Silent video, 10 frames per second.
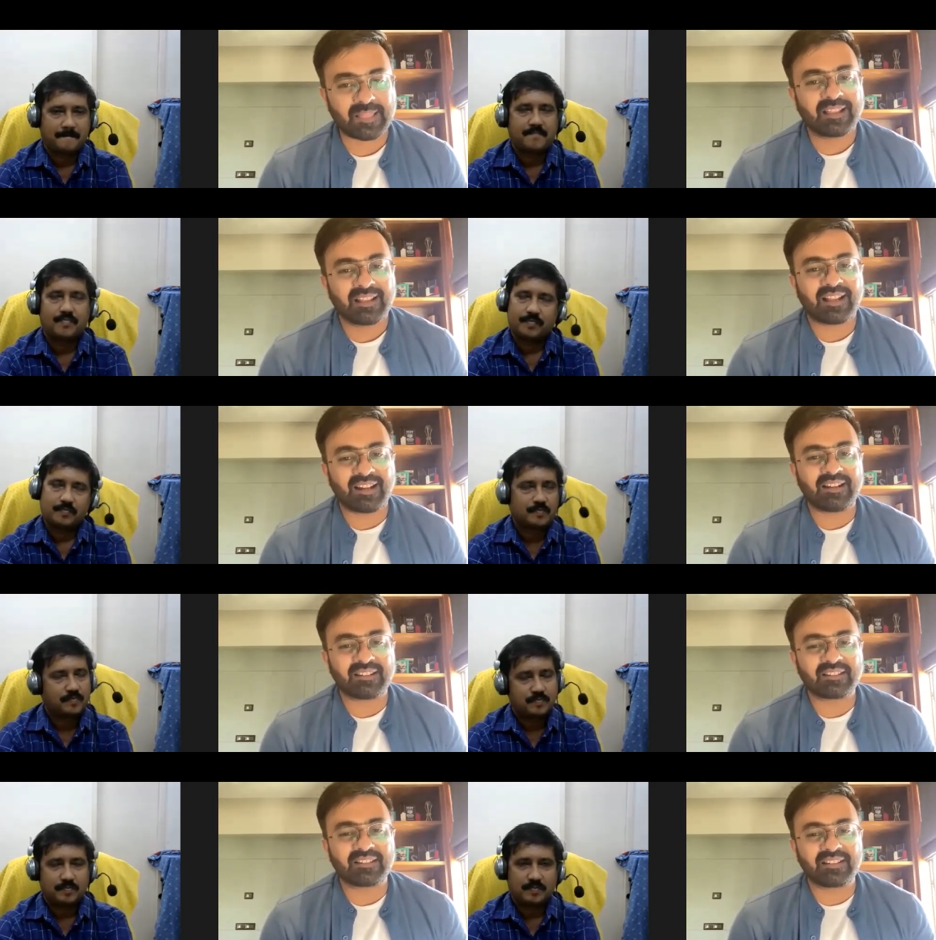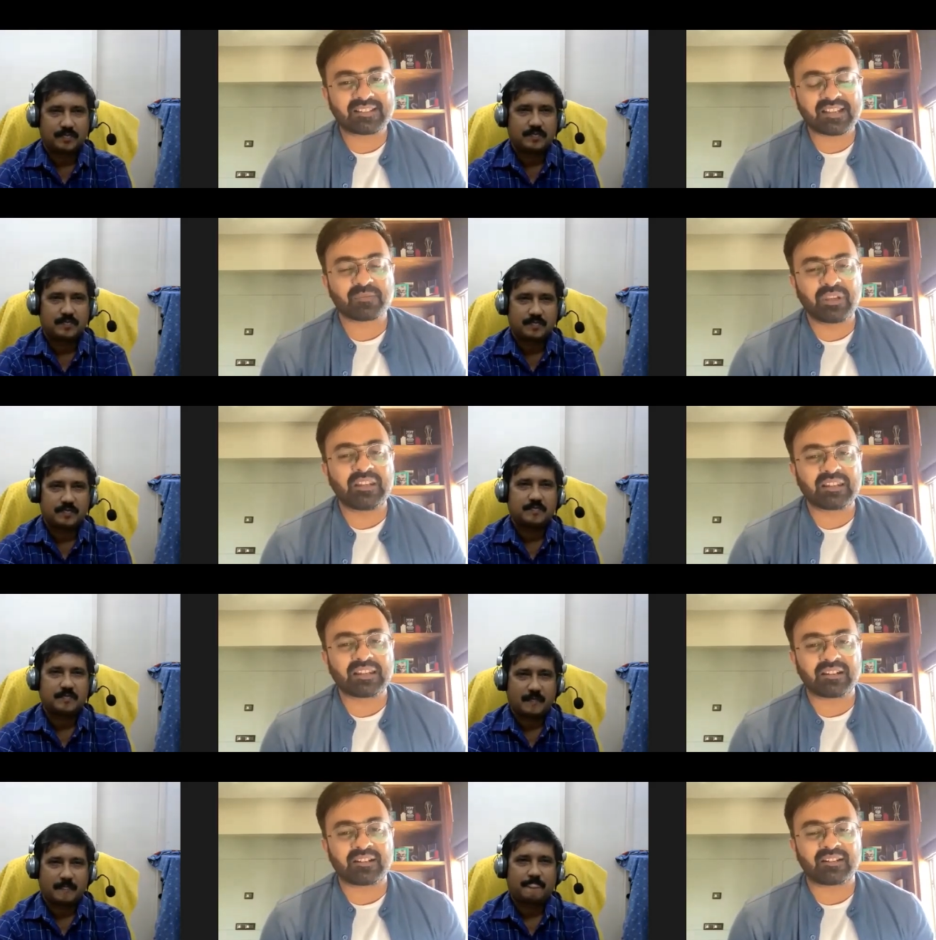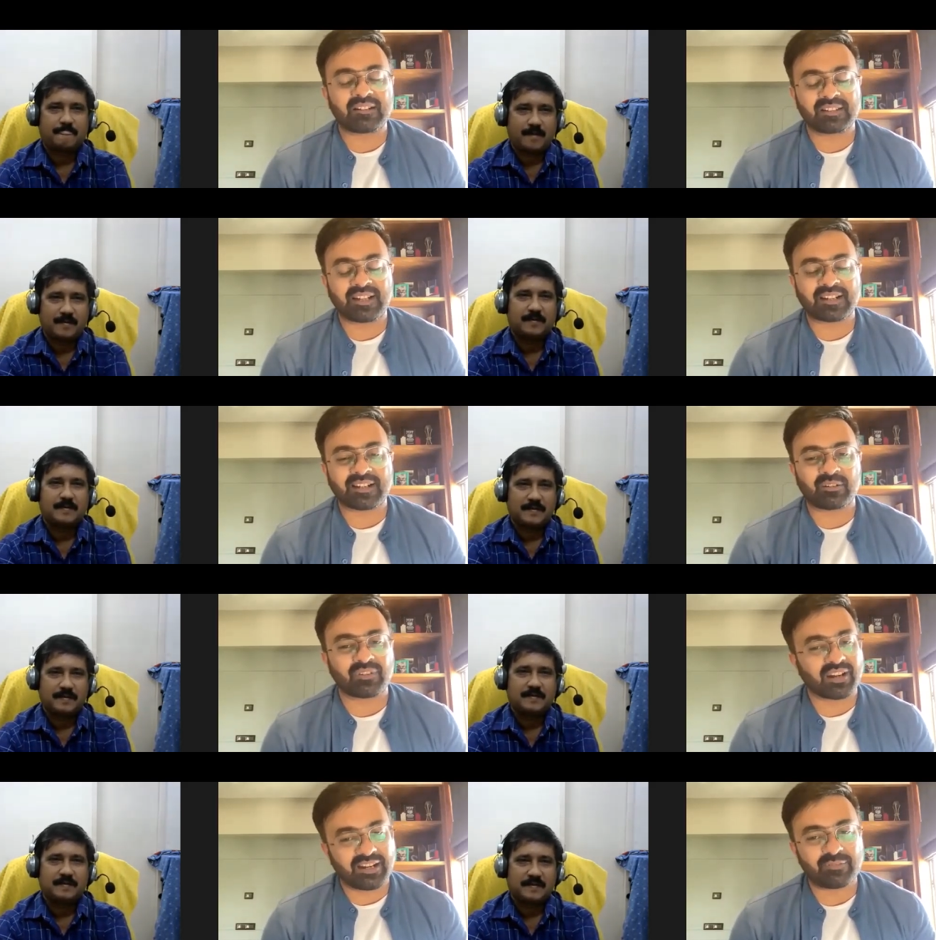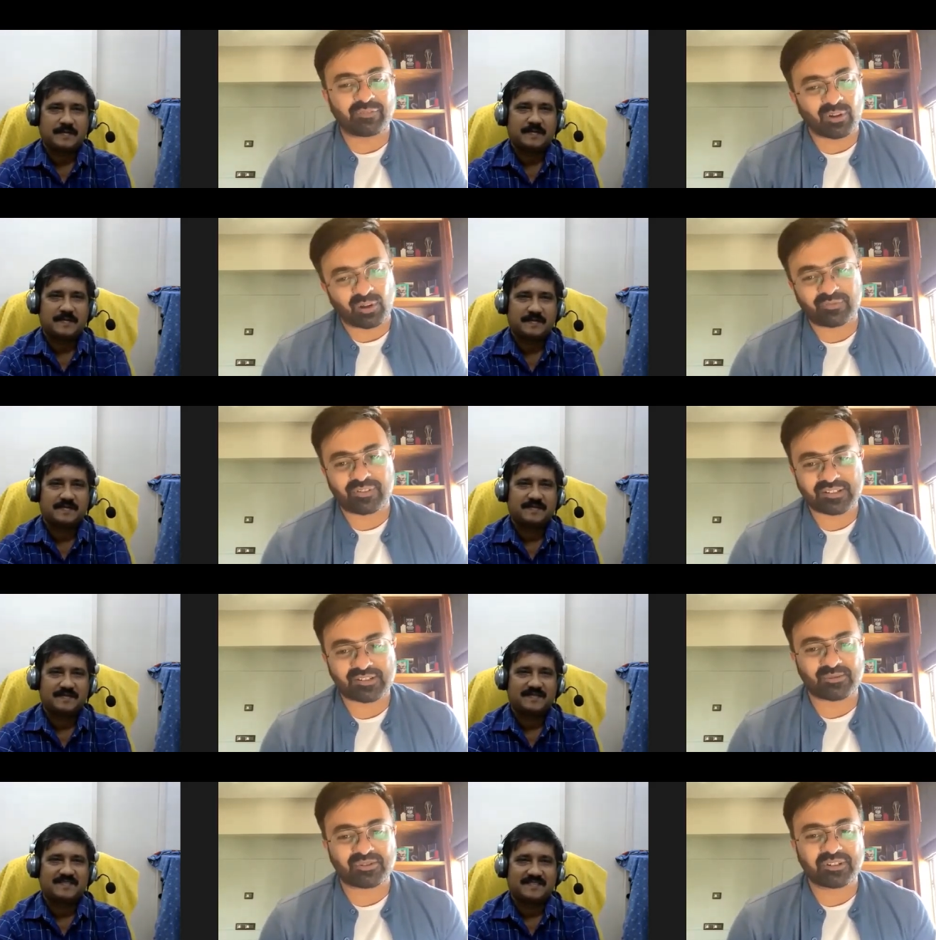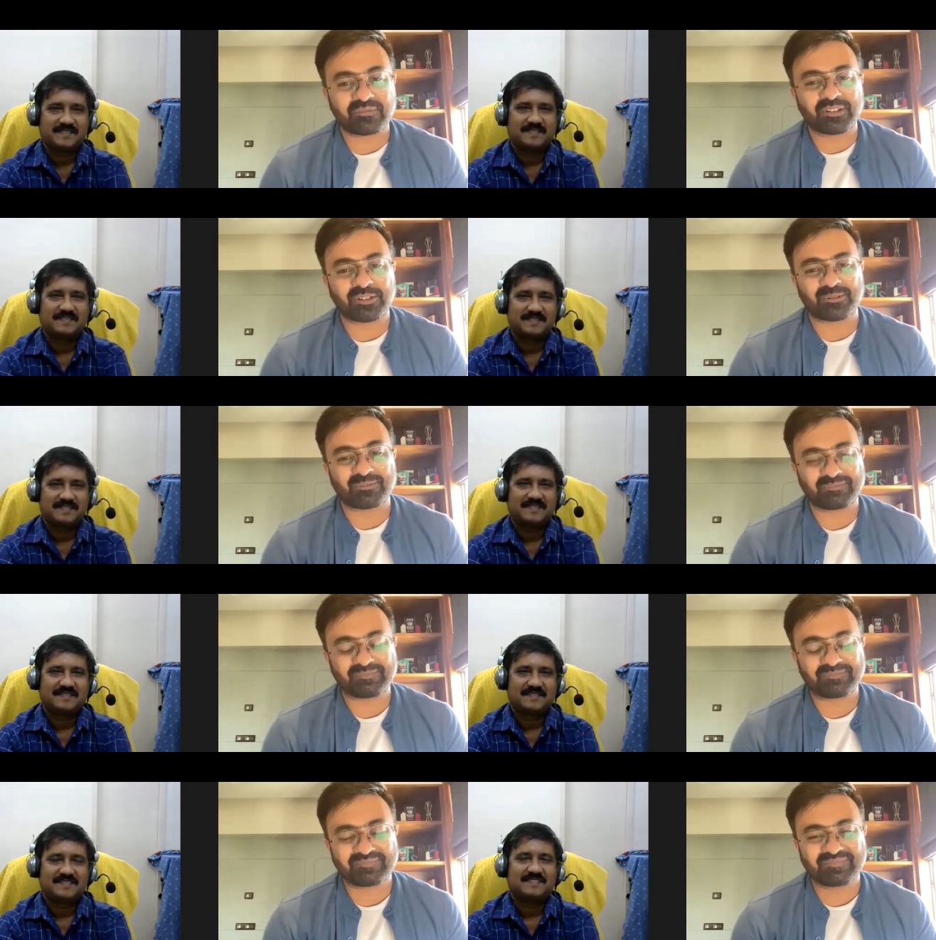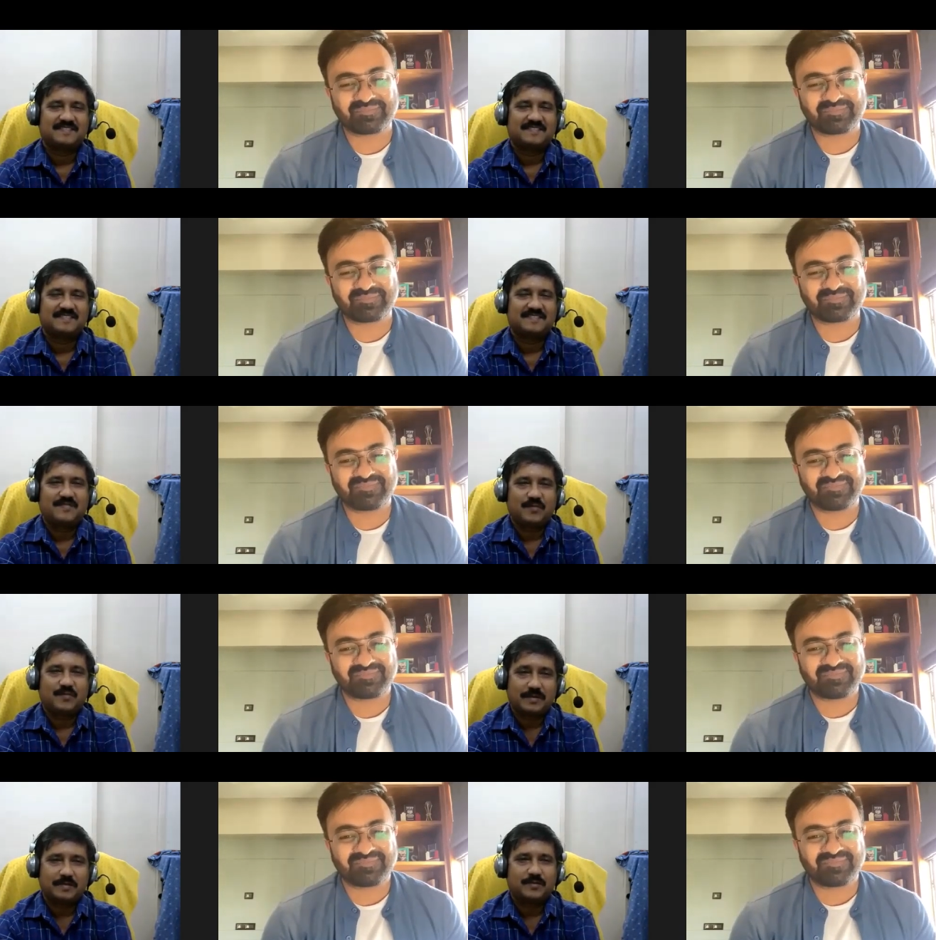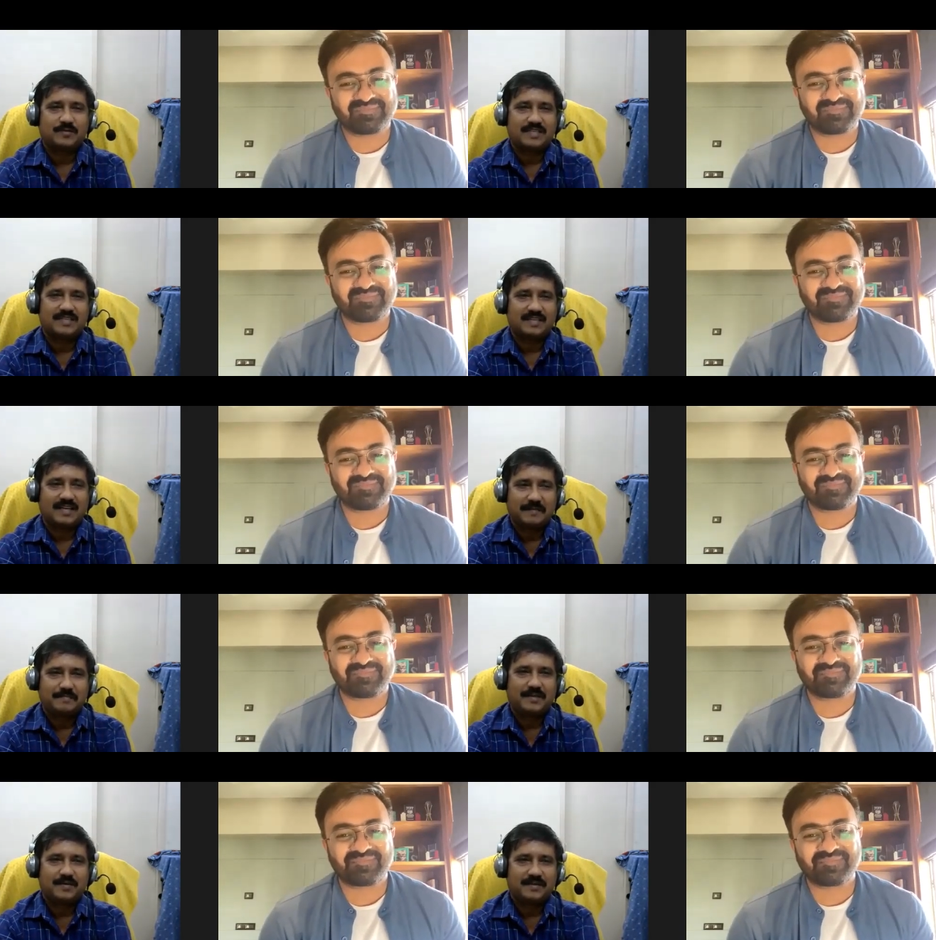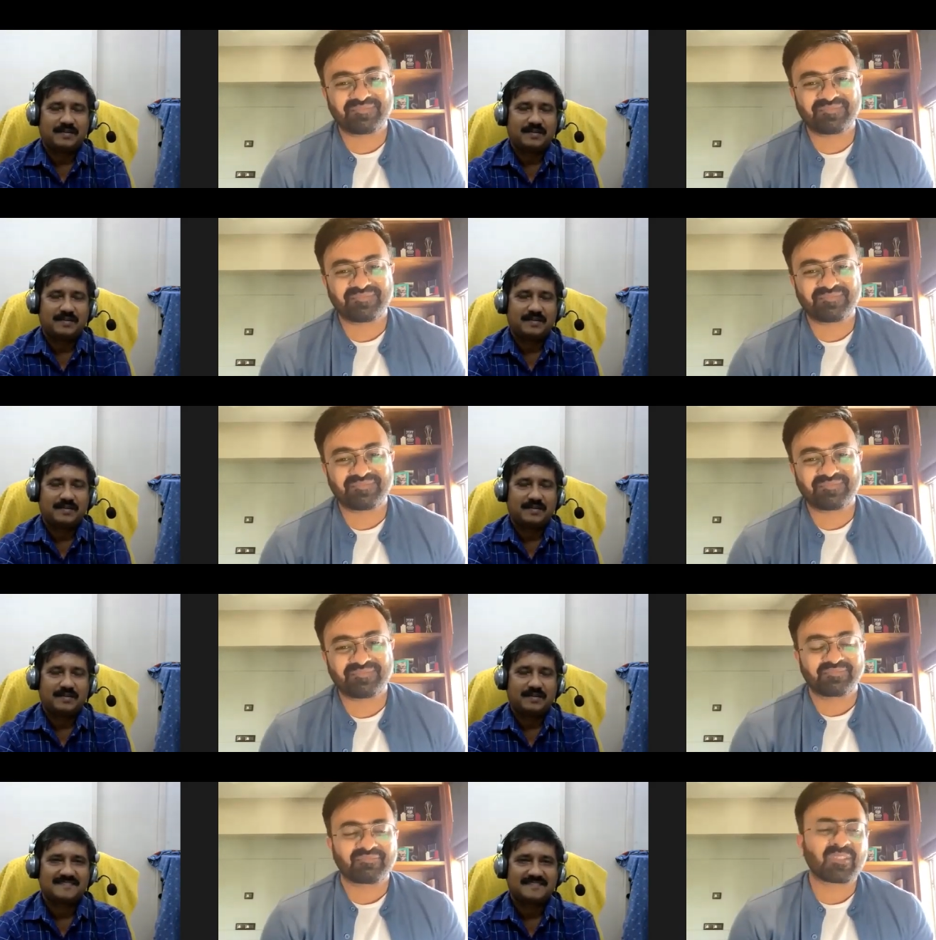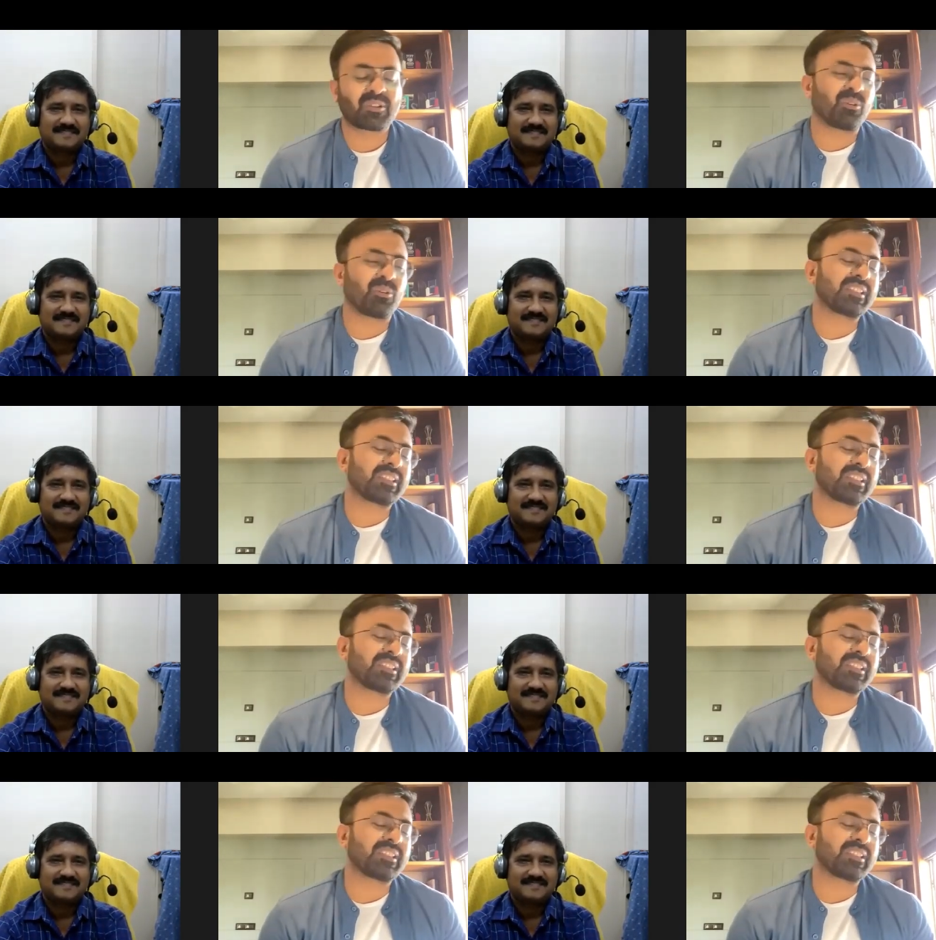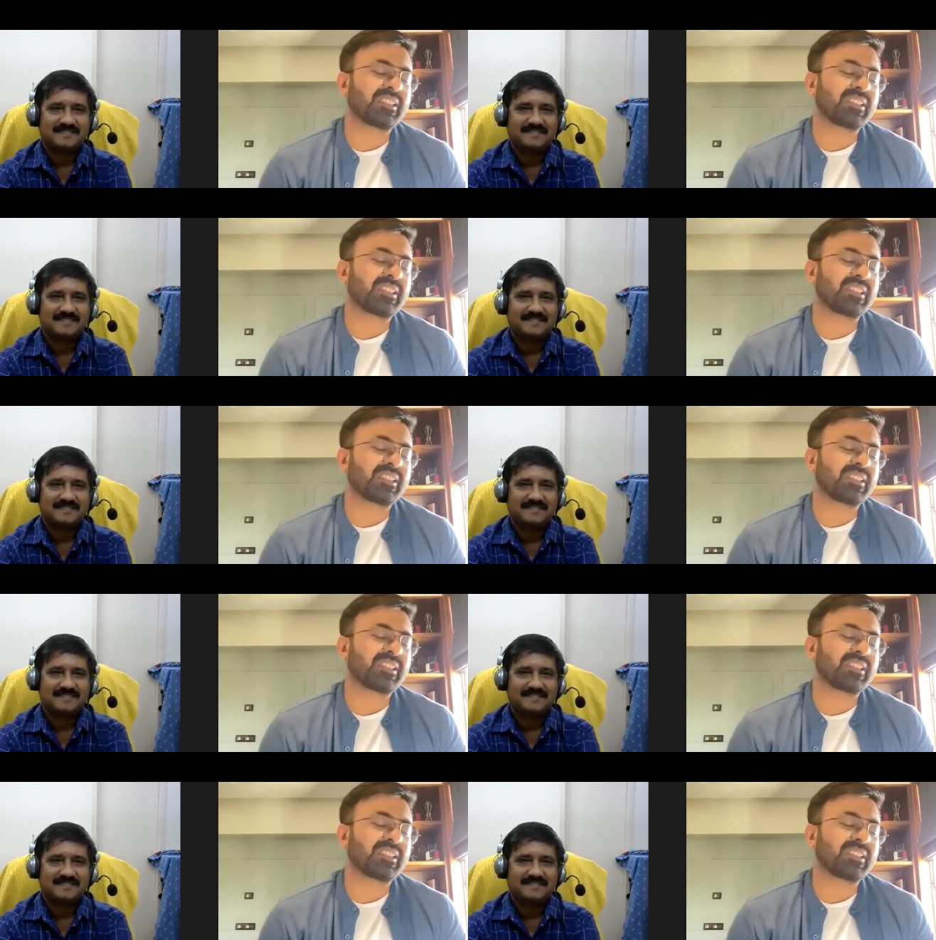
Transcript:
Speaker 1: And this has been that kind of a ride for all of us associated with the show.
Speaker 2: And what about the happy?
Speaker 1: Oh, there's